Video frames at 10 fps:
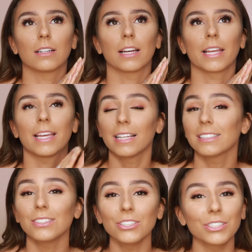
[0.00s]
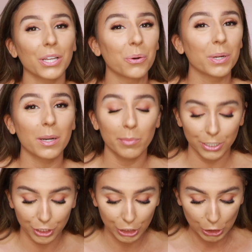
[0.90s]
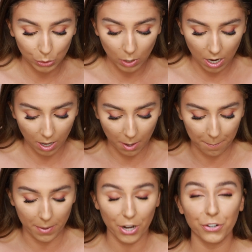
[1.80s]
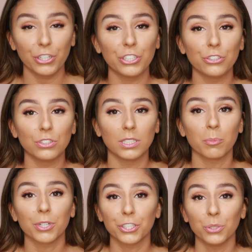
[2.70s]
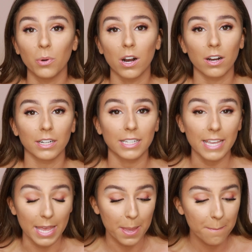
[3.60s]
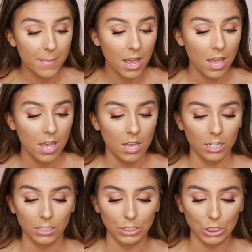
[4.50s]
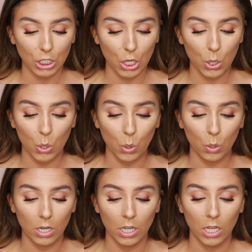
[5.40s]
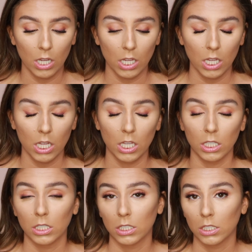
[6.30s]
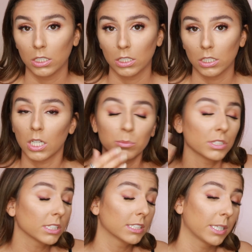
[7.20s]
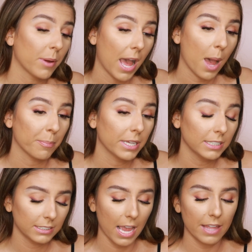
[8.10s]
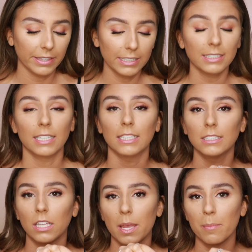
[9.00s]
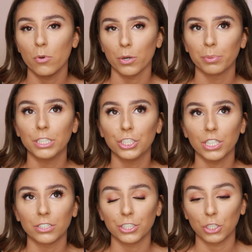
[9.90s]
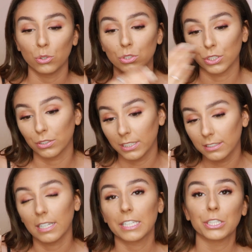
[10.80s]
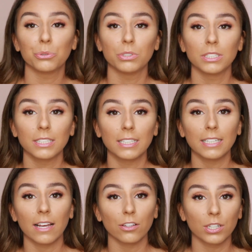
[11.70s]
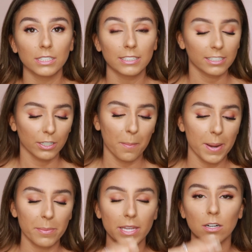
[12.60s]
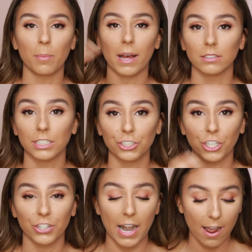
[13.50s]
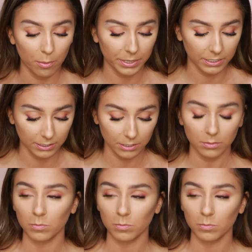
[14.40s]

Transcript: I guess I'll just go with number 2. Mario used number 2 on Kim. So I'm just going to see what happens. And this is a more peachy undertone. So since I used the yellow concealer, maybe it'll balance each other out because